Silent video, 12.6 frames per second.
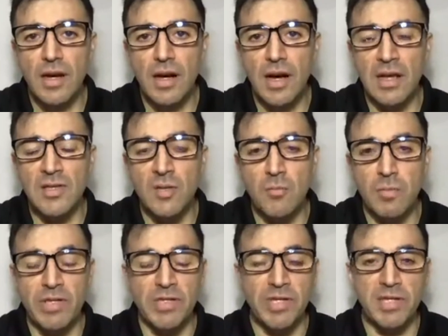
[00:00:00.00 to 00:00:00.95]
And some
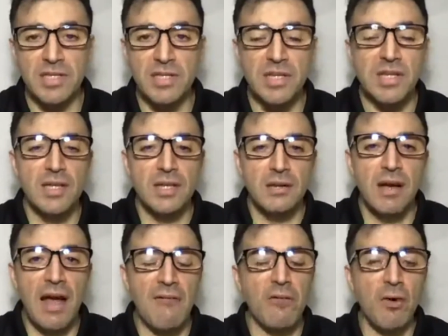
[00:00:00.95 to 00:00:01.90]
patients
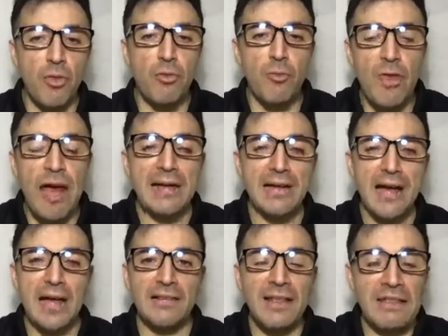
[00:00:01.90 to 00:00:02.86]
have gone through that
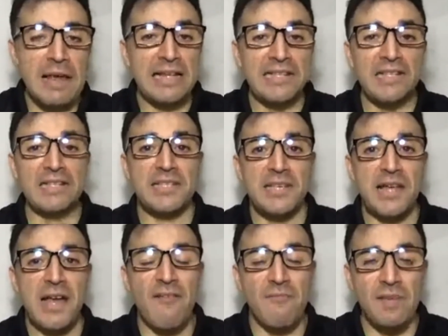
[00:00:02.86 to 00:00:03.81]
and the dialysis
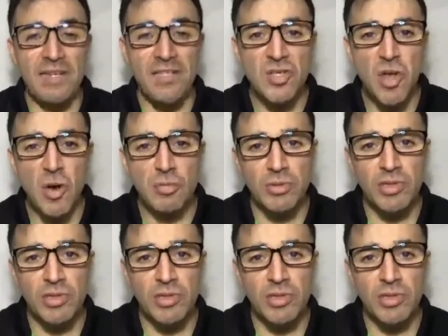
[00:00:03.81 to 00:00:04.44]
have been stopped.